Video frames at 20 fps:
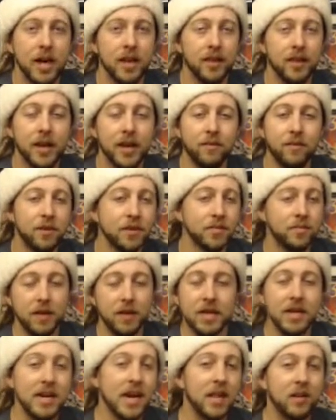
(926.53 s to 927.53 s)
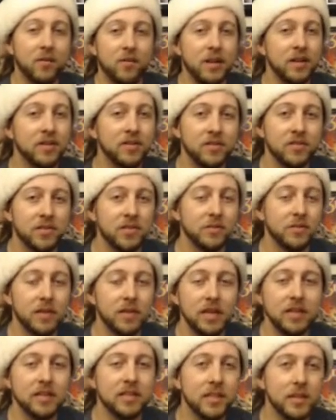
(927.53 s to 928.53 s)
They never explained Kylo Ren's
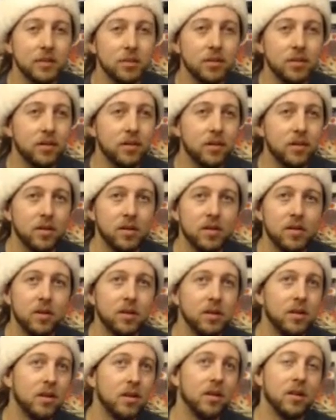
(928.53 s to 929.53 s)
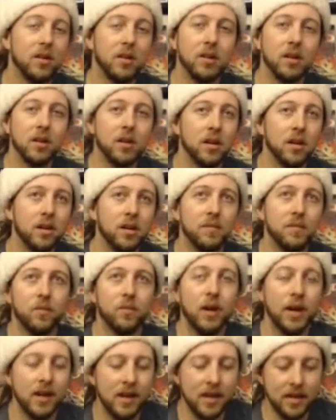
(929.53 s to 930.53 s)
stupid lightsaber,
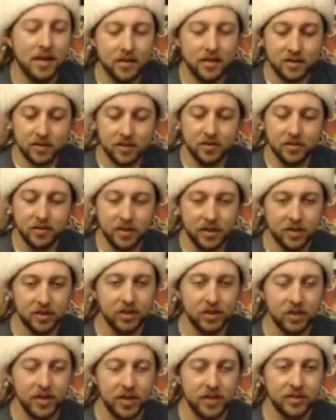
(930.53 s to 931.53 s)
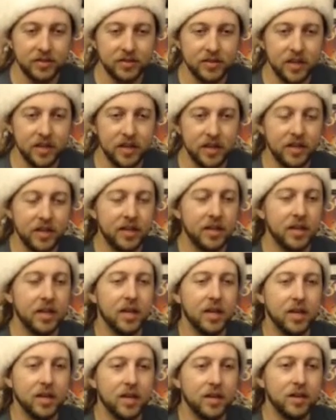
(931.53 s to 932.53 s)
why it has the two things shooting out the side.
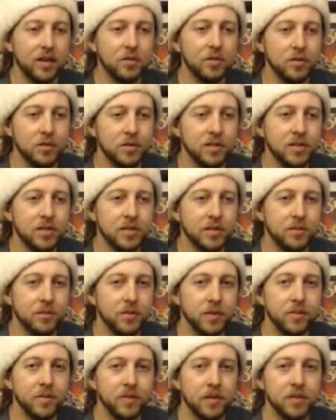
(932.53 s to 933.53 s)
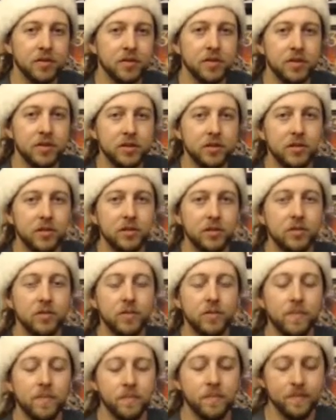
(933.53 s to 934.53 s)
We do see Supreme Leader Snoke,
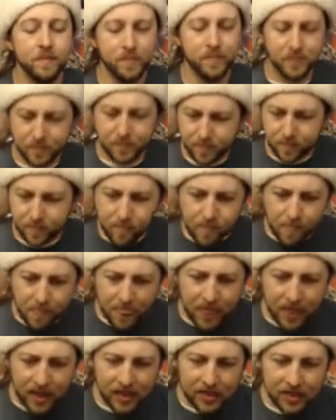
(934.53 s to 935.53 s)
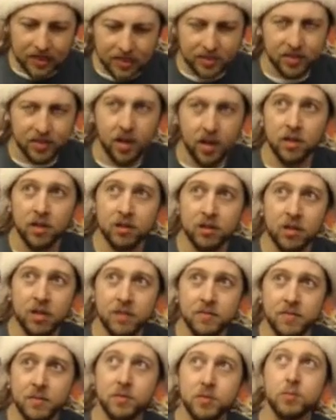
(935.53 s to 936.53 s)
who it's just a
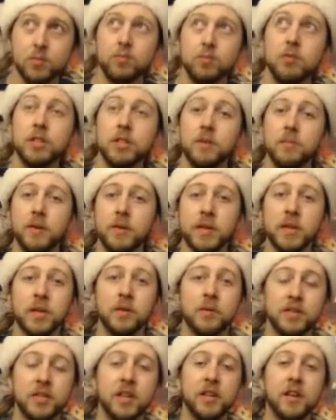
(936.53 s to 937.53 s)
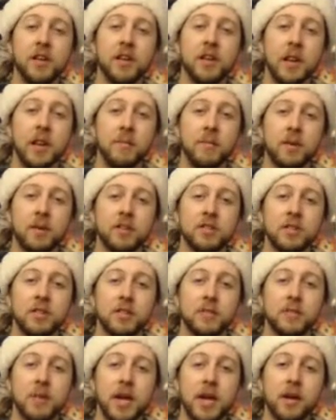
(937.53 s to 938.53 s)
hologram, so it's really big, and we saw that in Empire
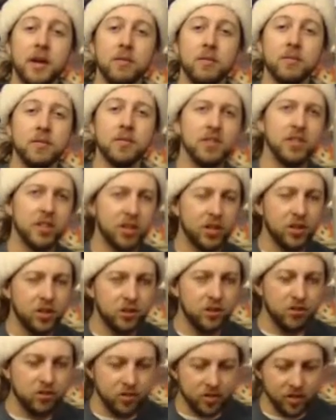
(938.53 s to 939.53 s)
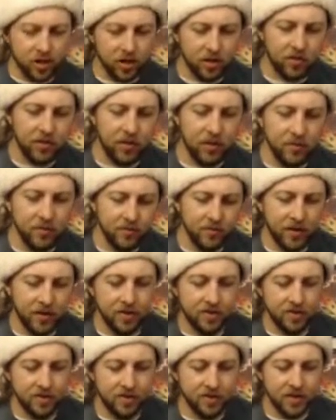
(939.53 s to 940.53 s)
Strikes Back, where it was just a huge hologram of
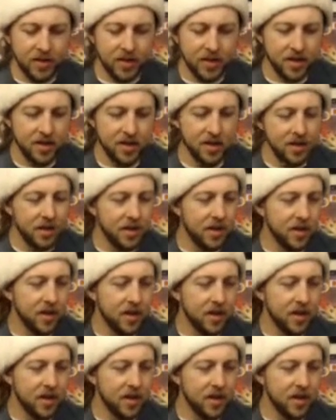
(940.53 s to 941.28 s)
the Emperor's head.